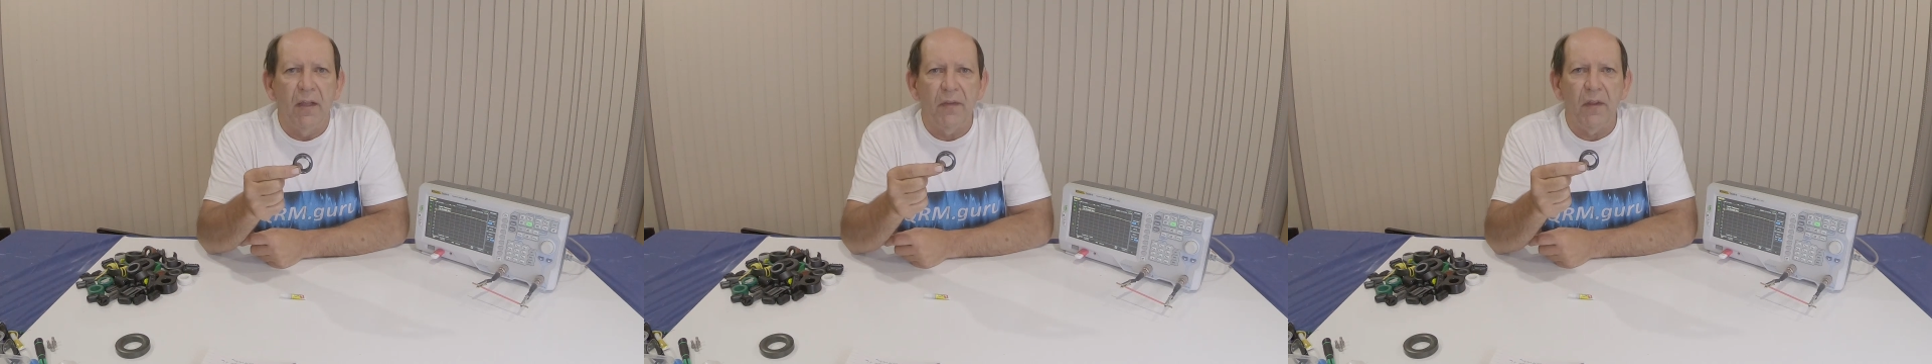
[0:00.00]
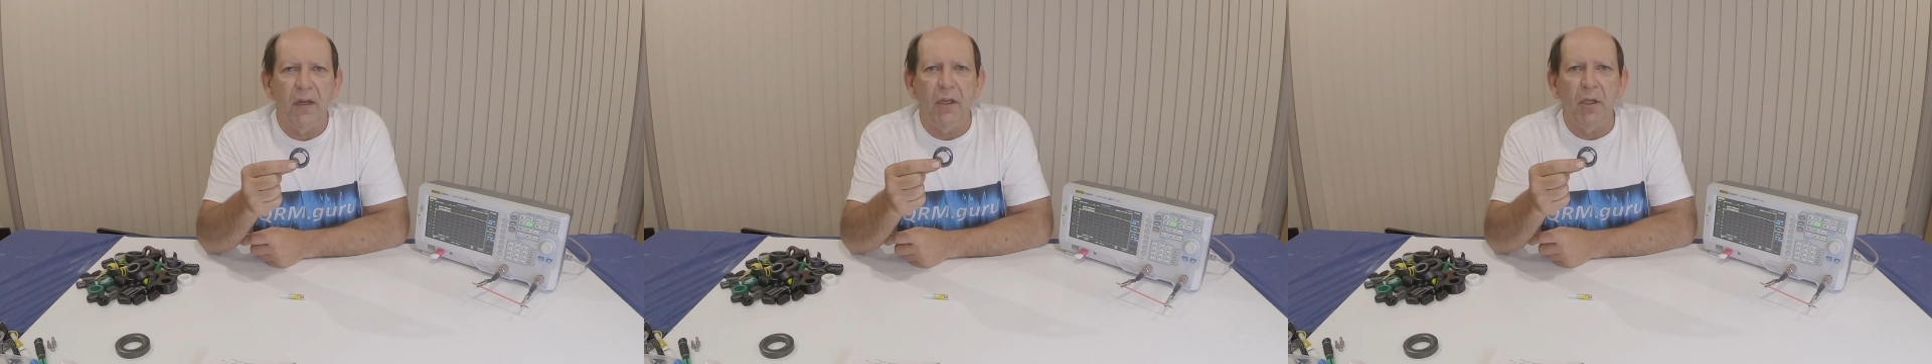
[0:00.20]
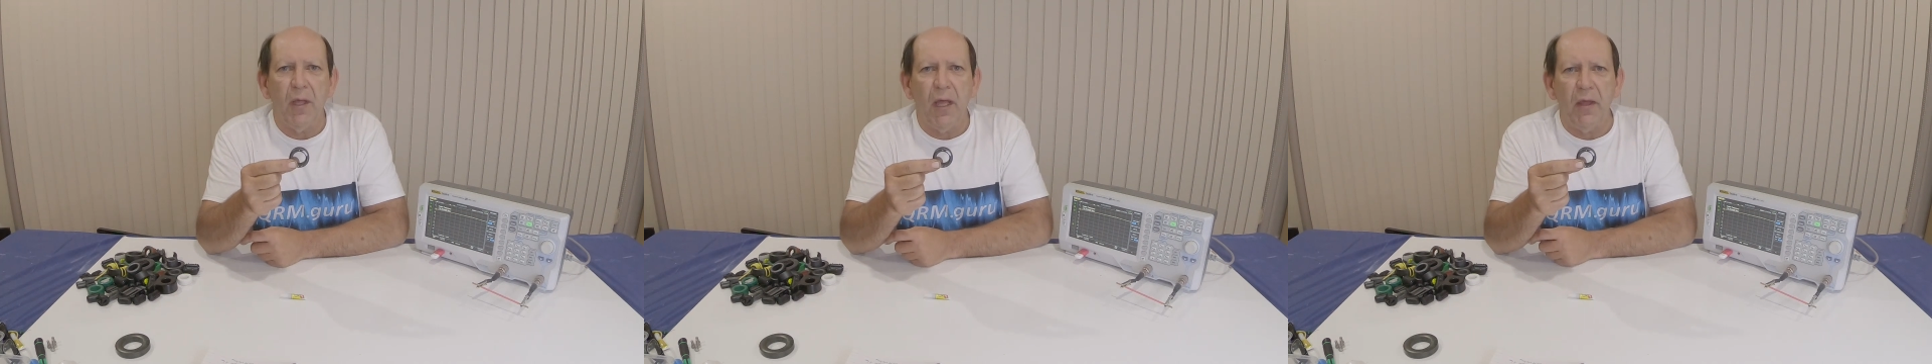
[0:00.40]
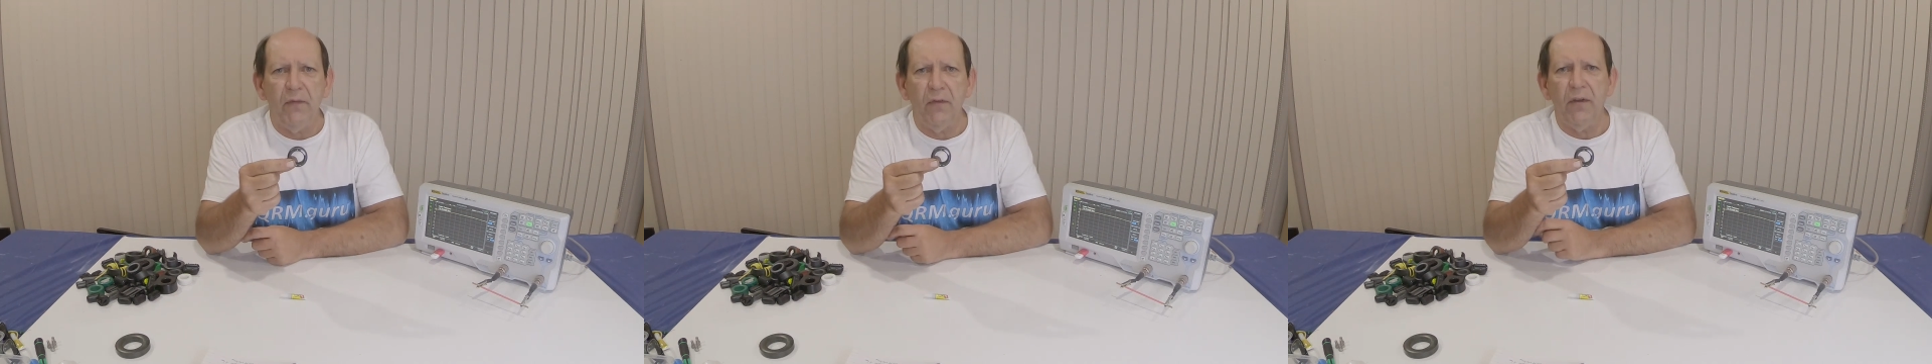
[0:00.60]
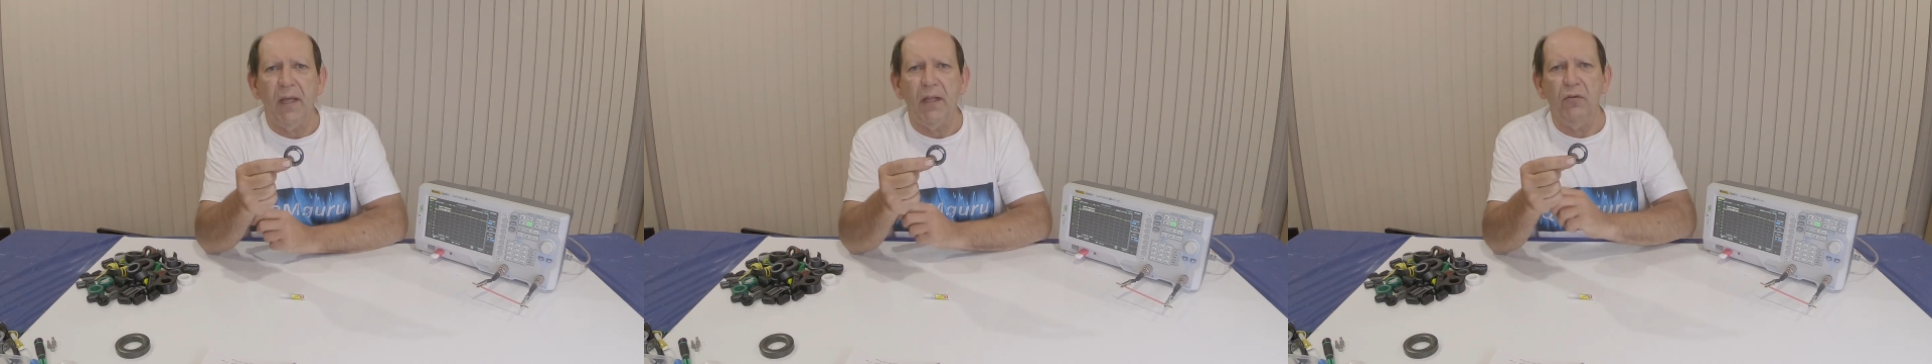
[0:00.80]
then you
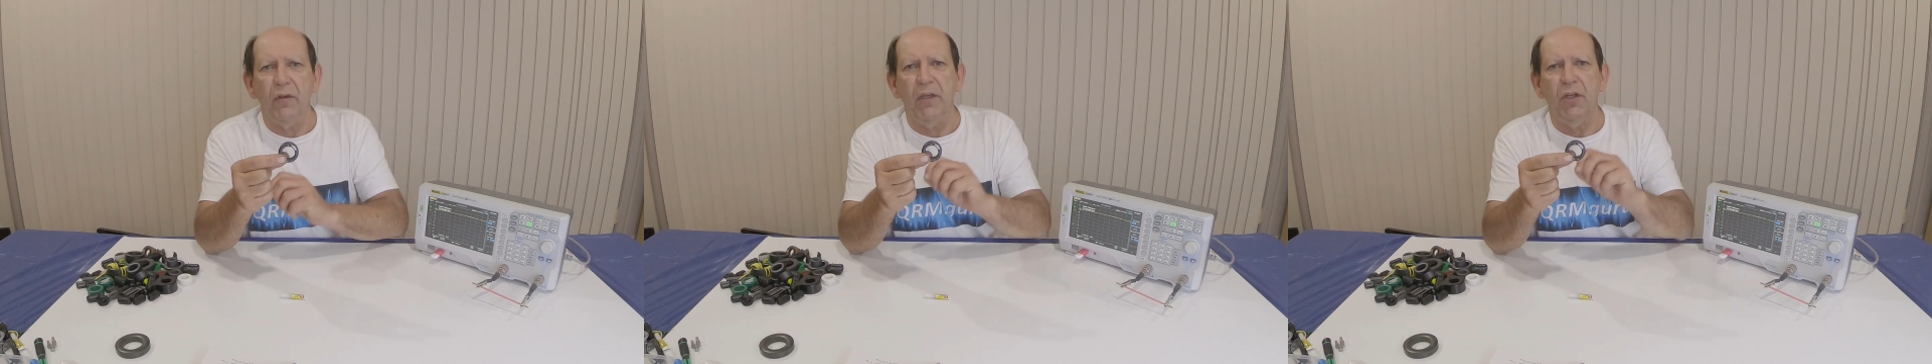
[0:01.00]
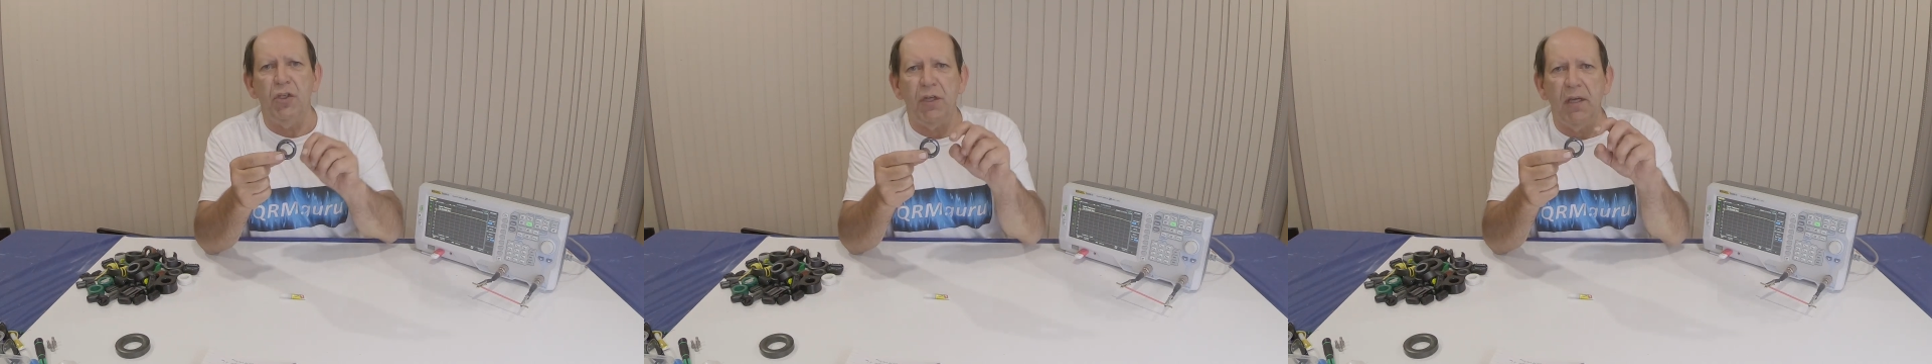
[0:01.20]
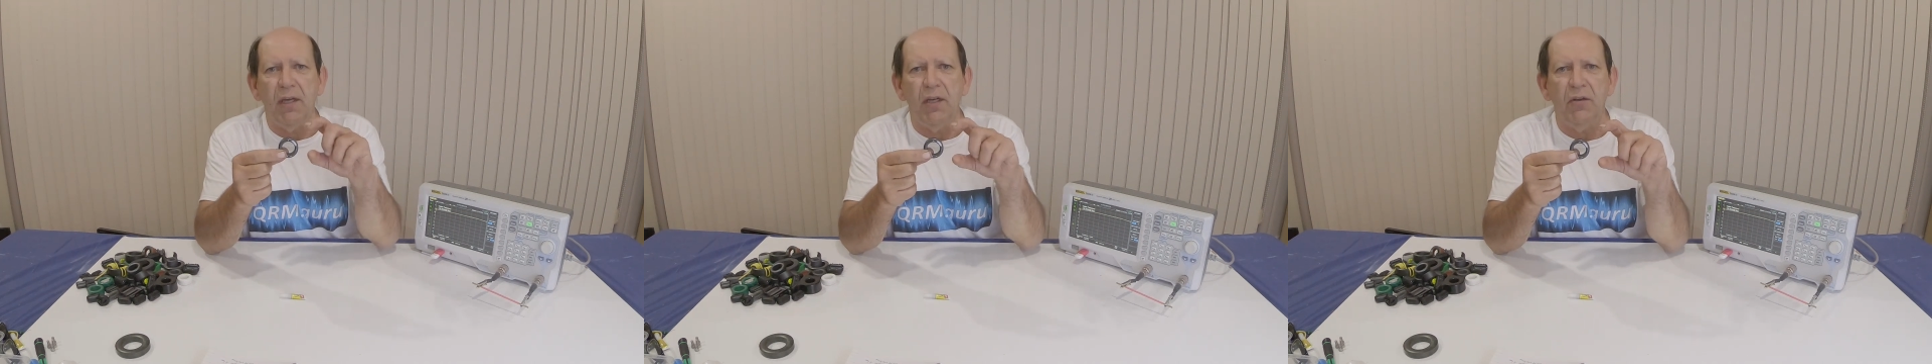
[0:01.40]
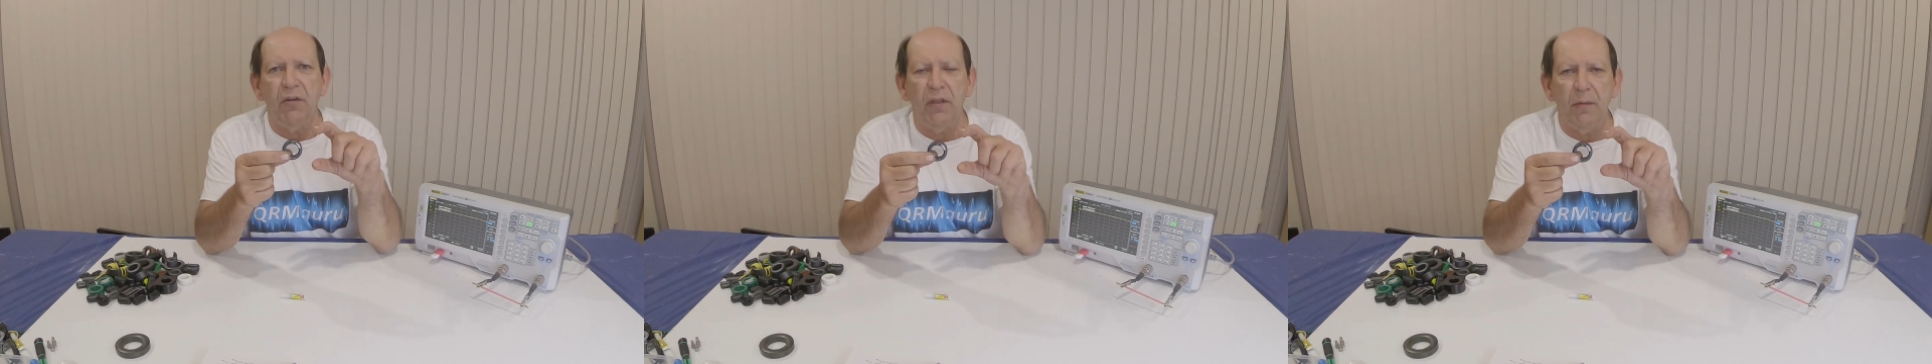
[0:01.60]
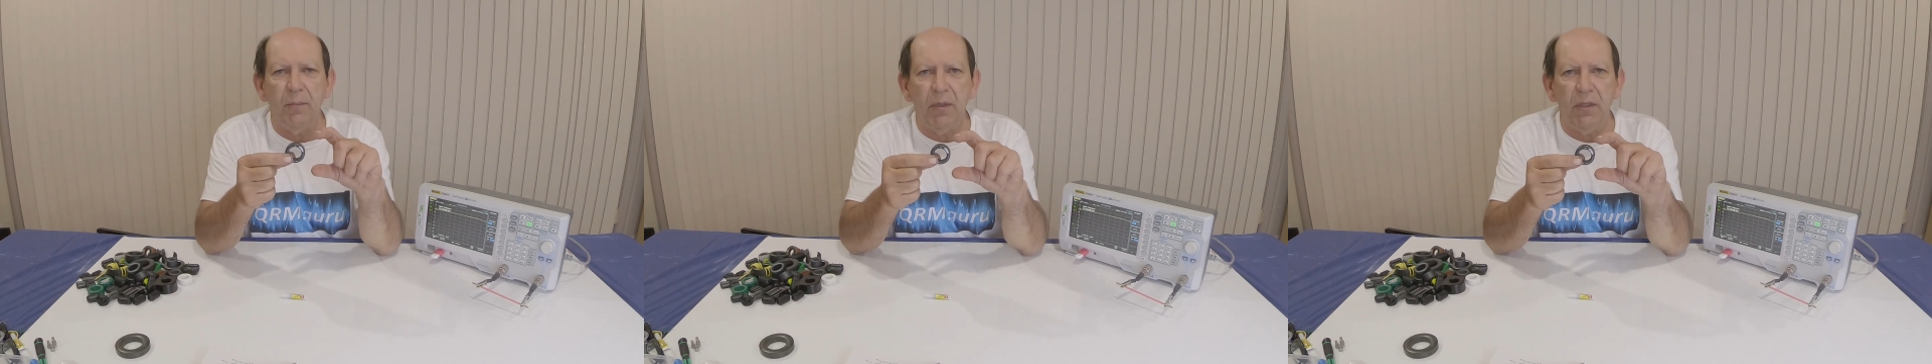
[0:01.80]
haven't actually changed
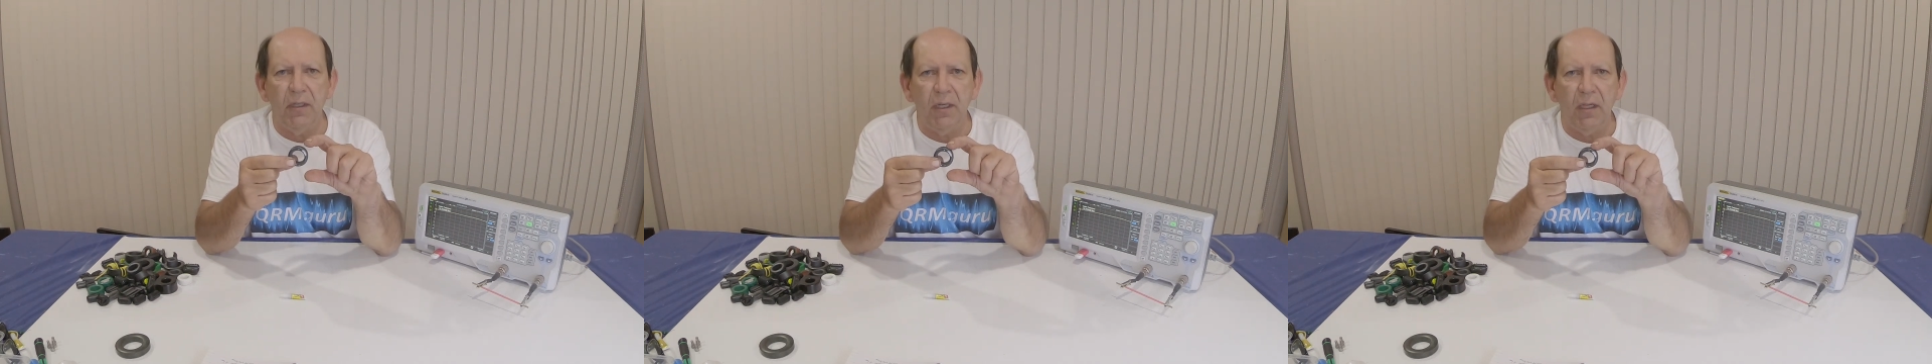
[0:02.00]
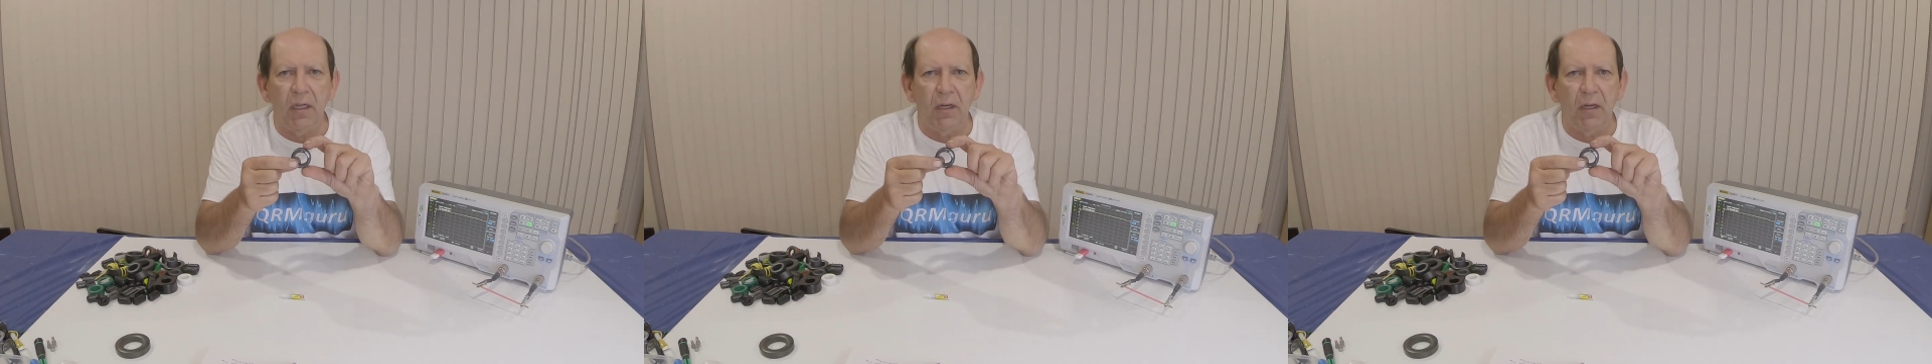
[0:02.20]
the ability